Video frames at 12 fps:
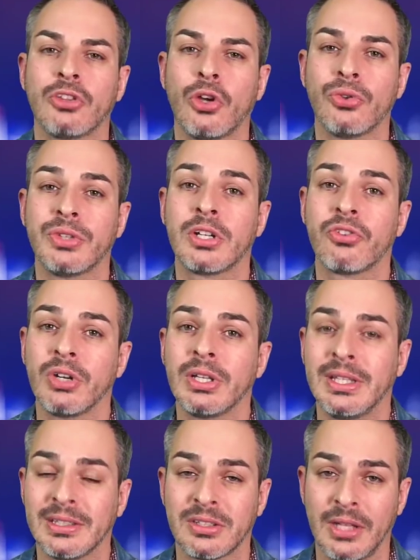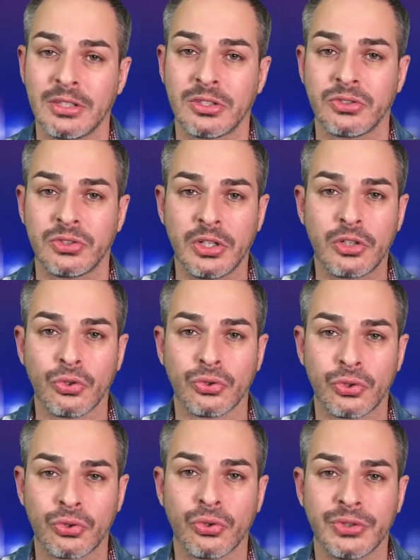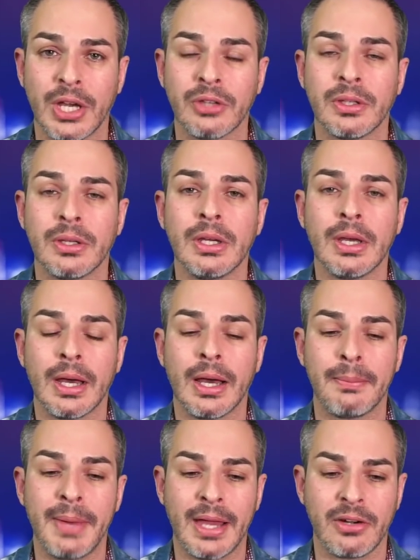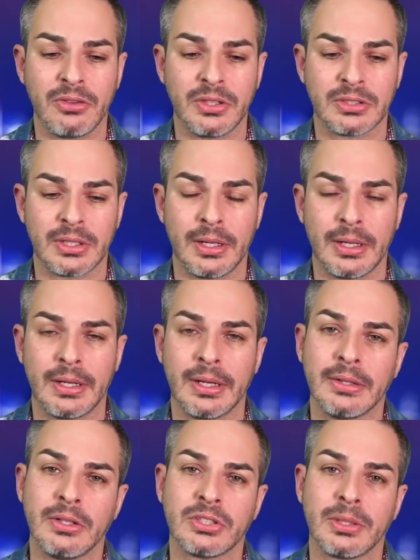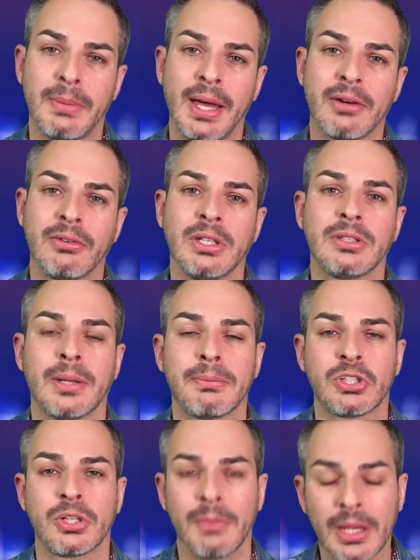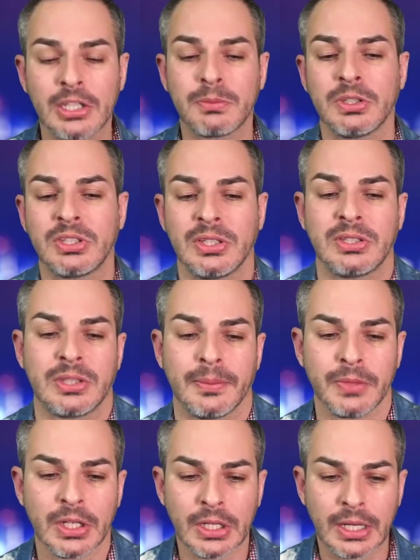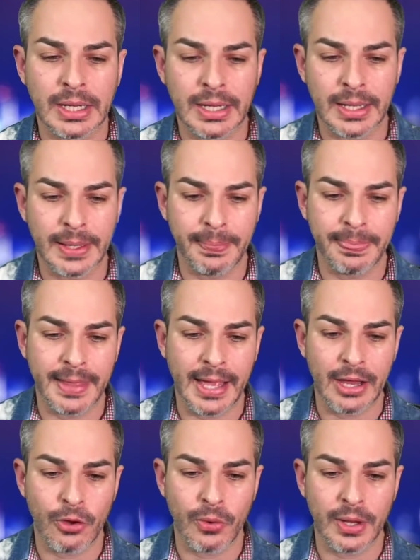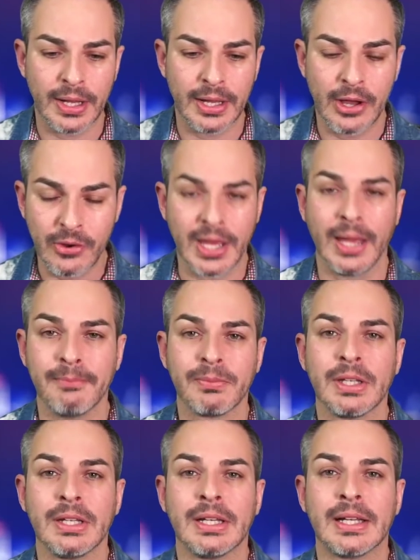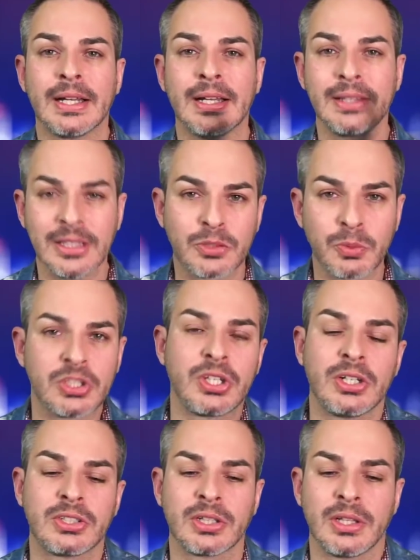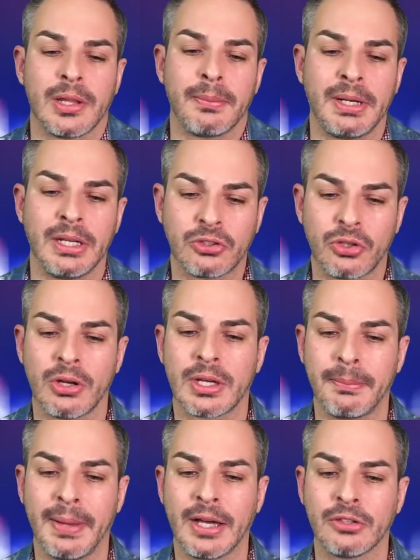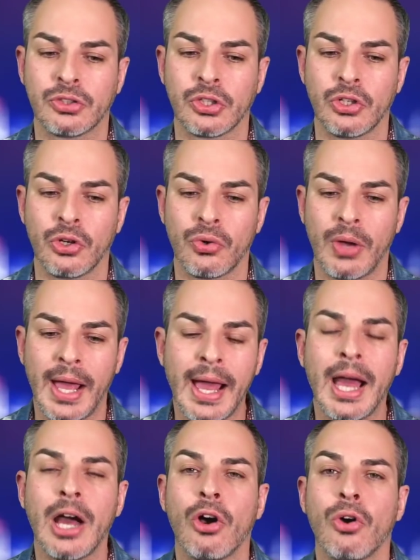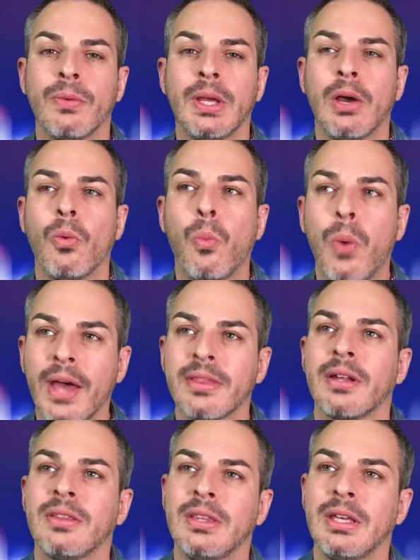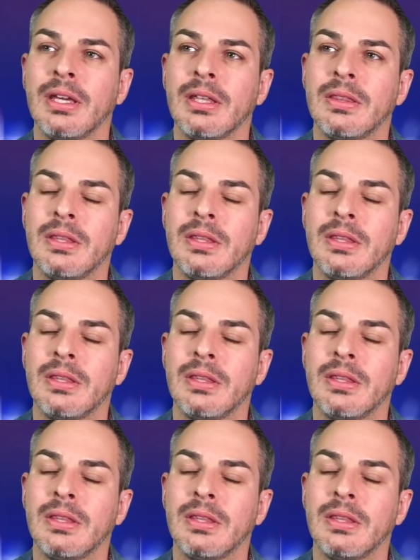Though the grill is necessary to cool down the battery. There's a battery temperature management system. Now, let's switch gears a little bit and talk about, you know, how, whether the